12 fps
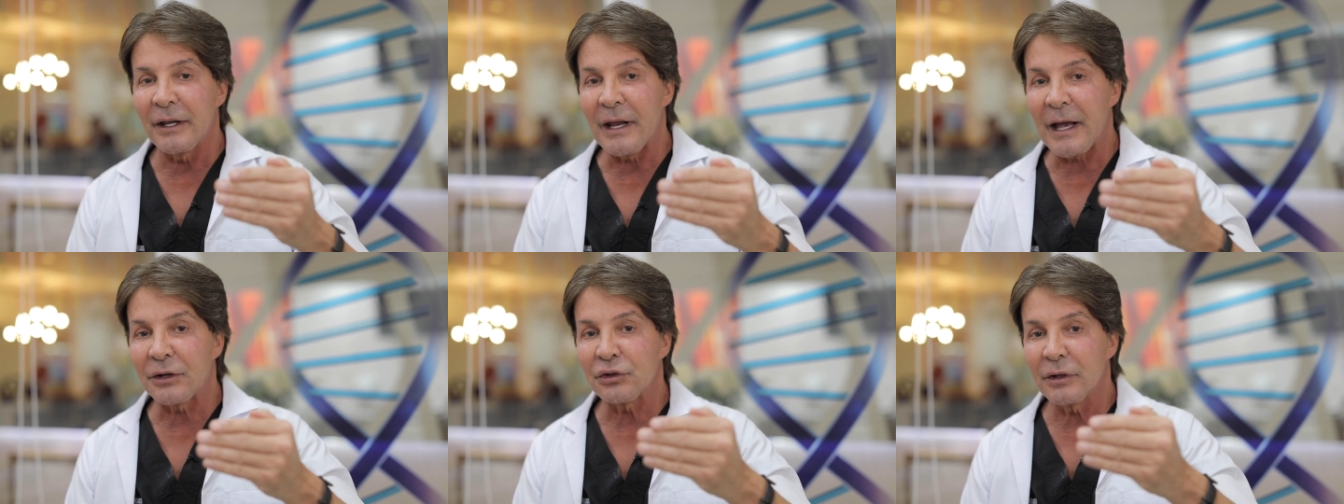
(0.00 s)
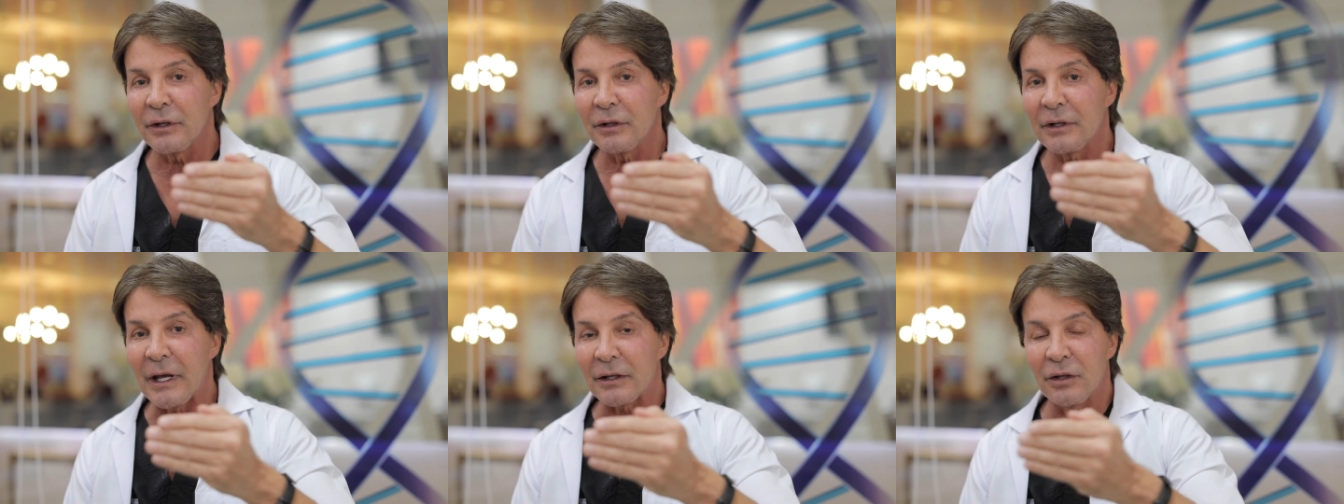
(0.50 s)
can actually
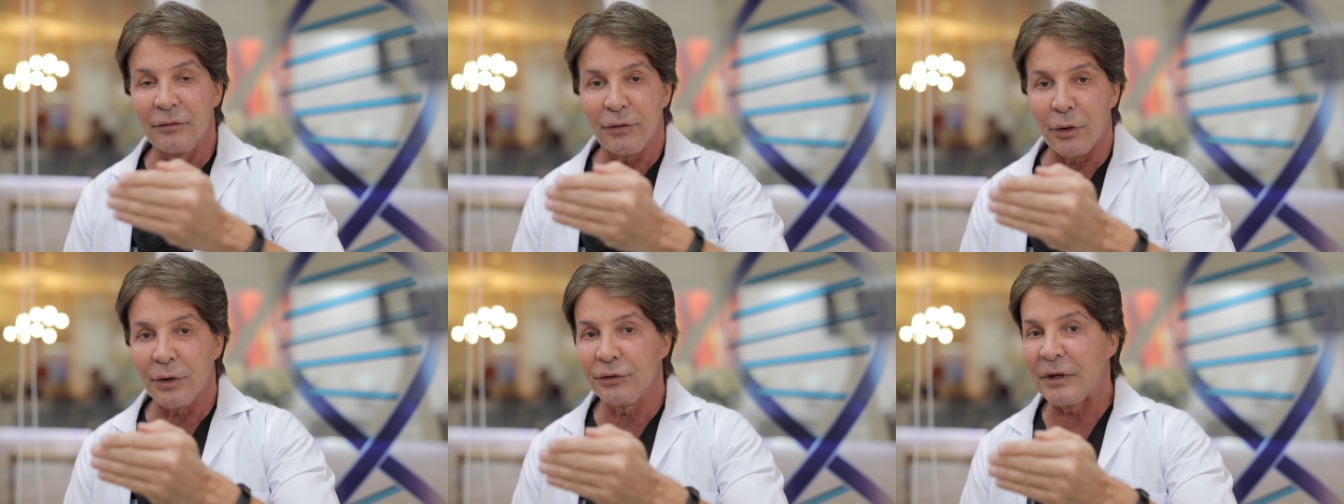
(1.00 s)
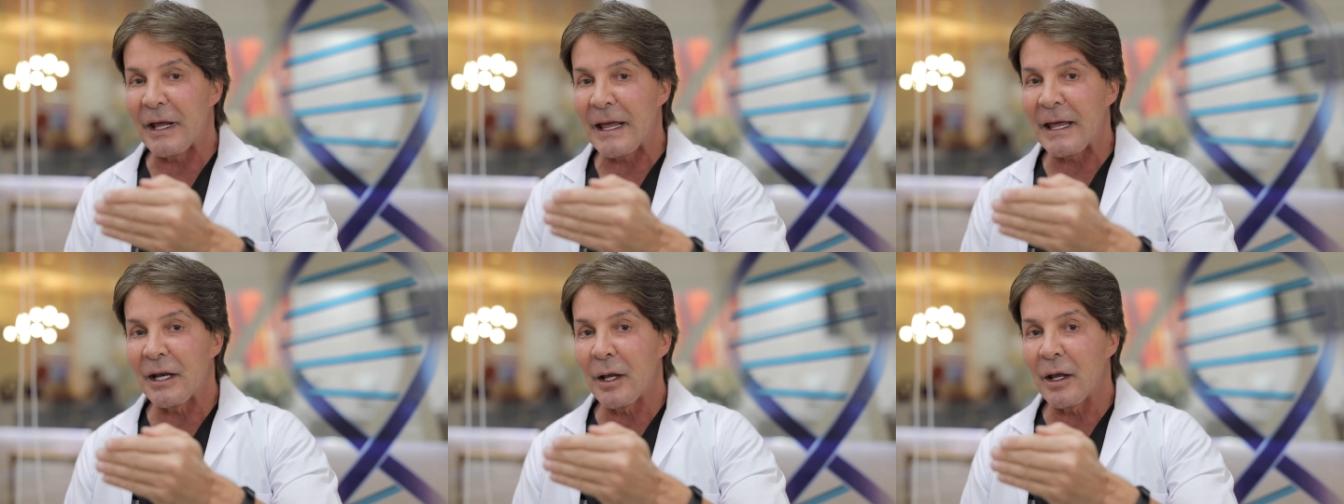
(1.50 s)
get converted to
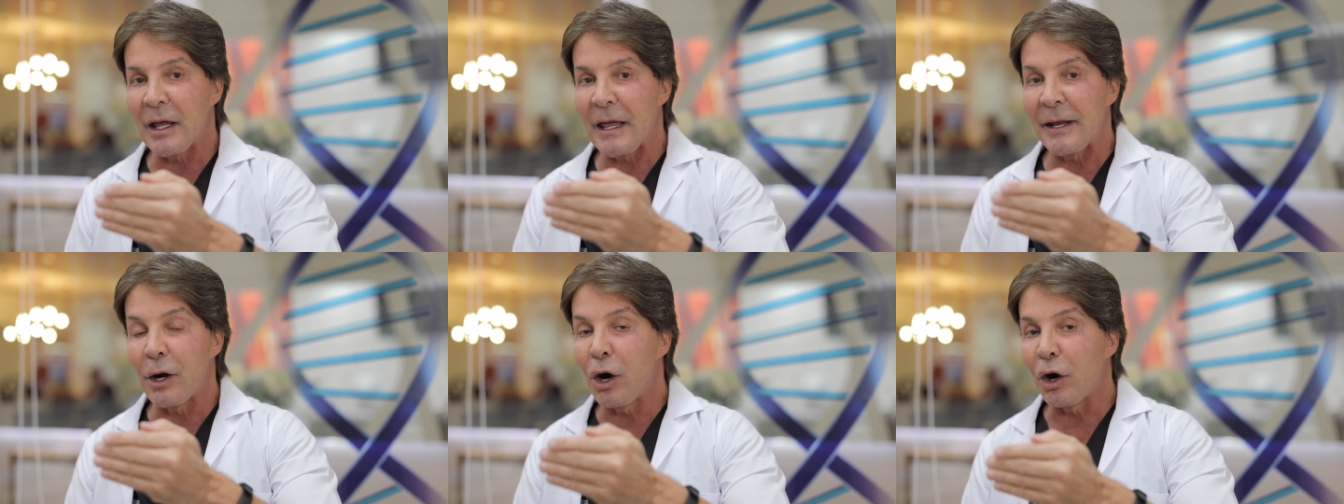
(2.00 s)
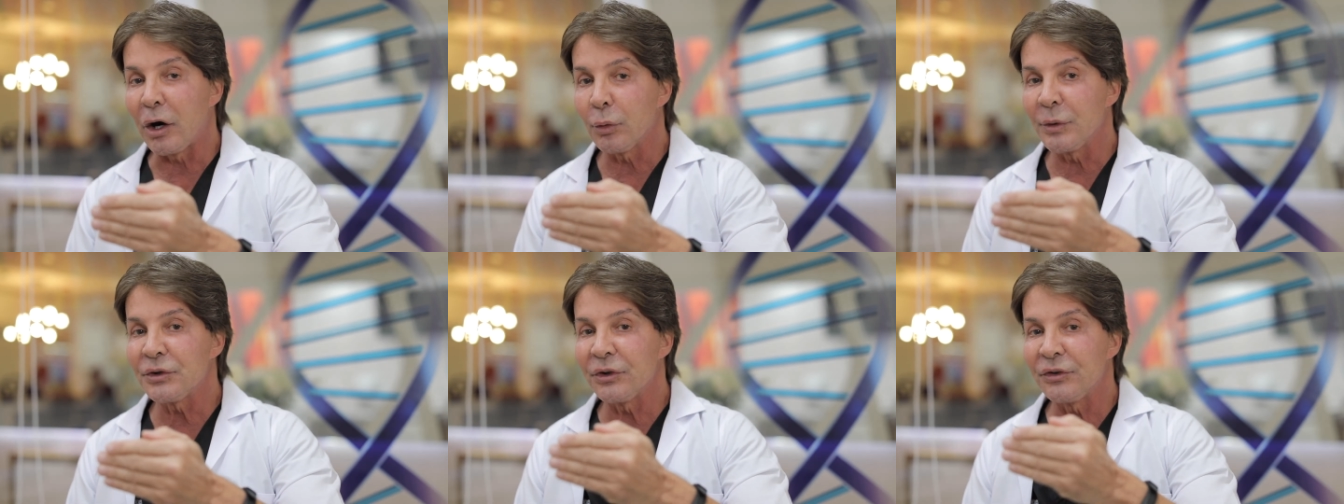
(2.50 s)
NR,
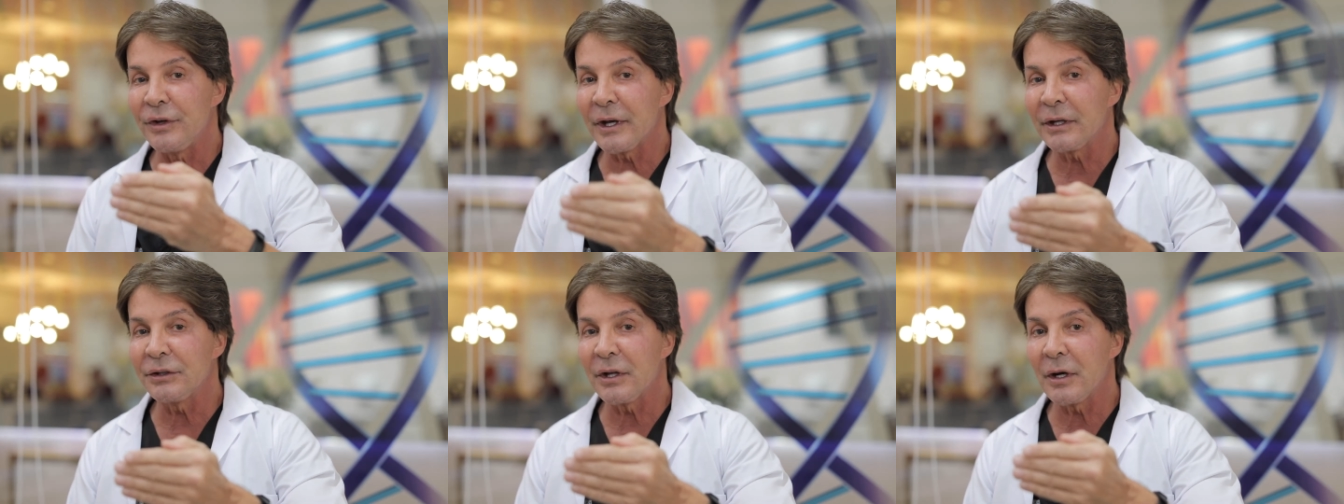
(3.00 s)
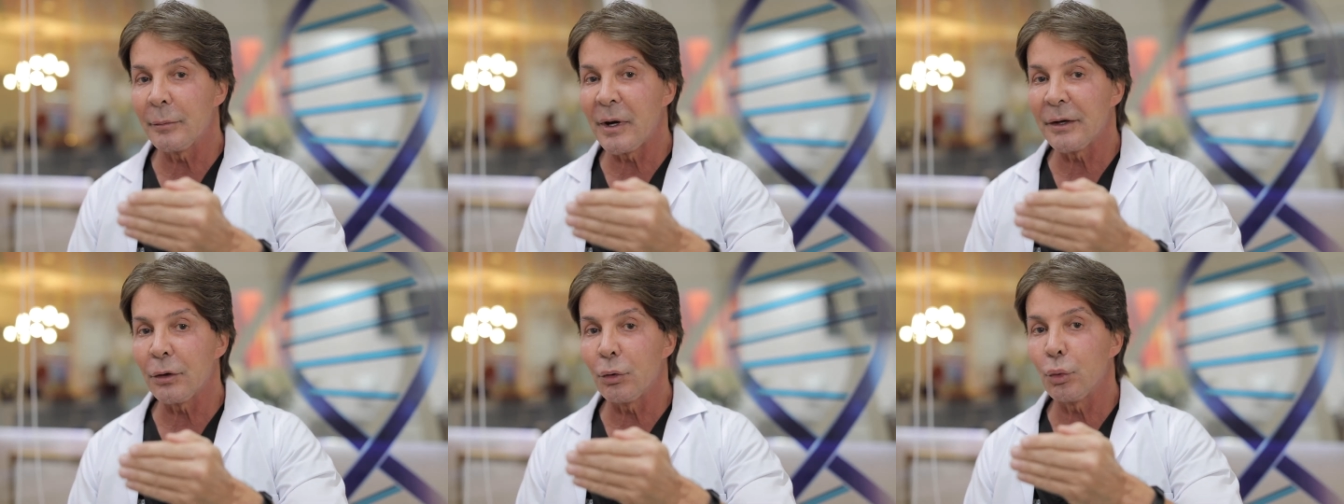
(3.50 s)
which is
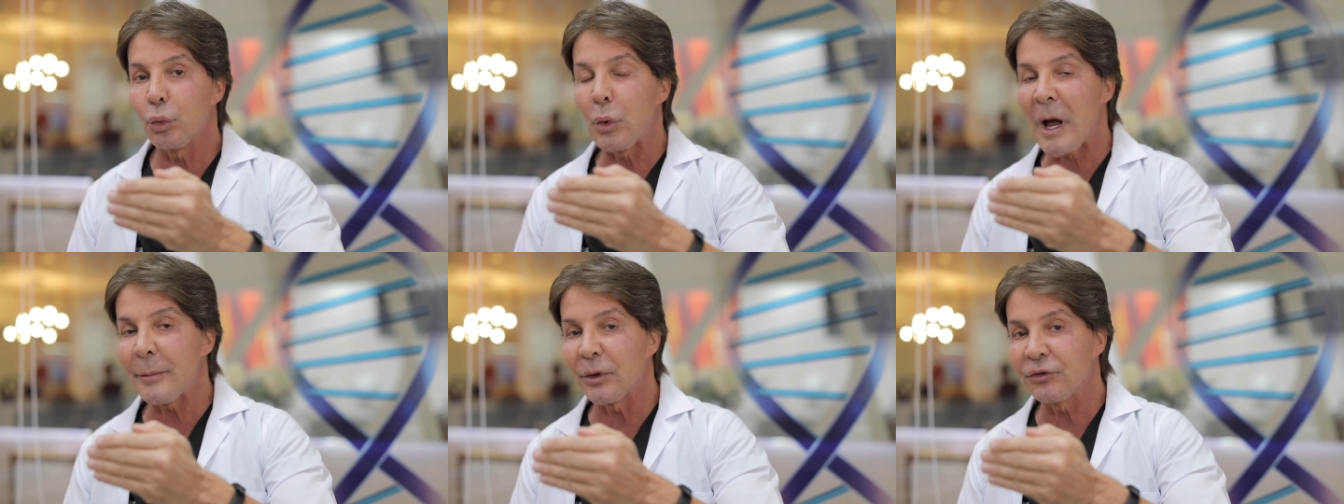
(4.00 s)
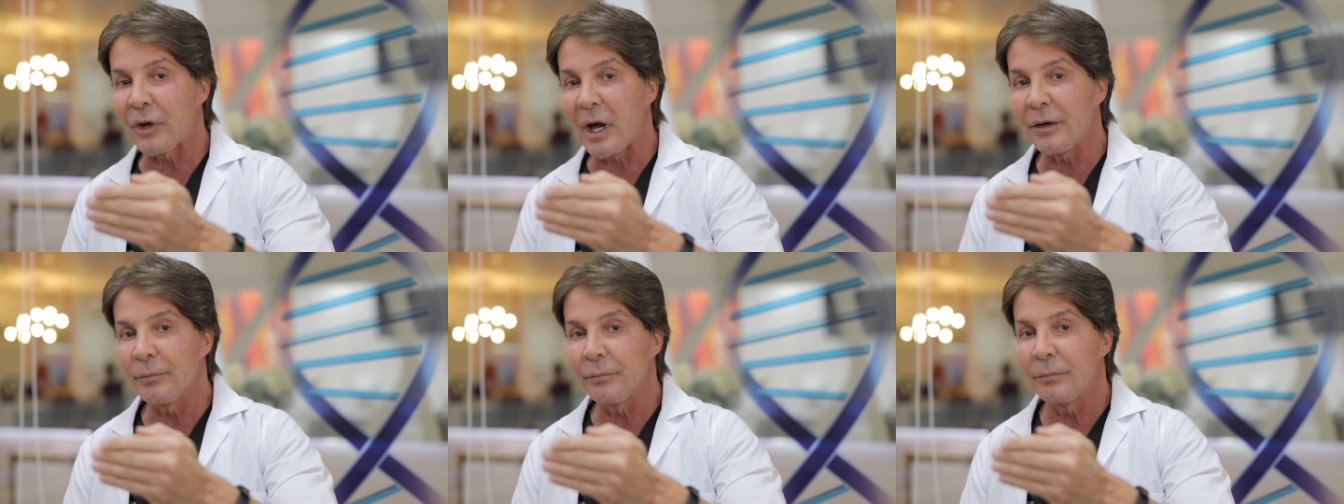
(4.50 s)
nicotinamide
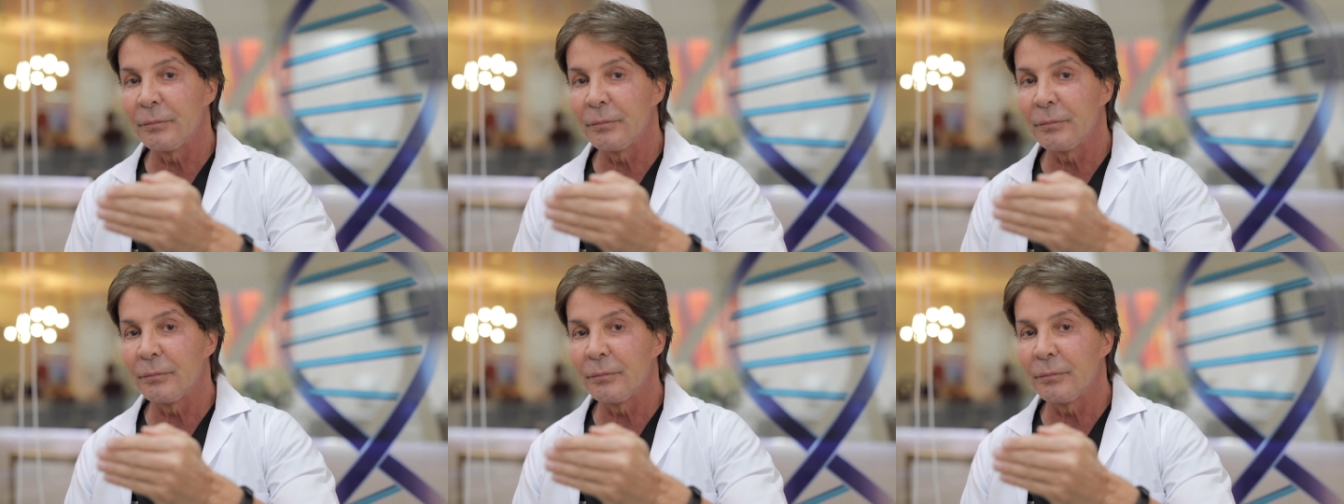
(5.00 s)
riboside,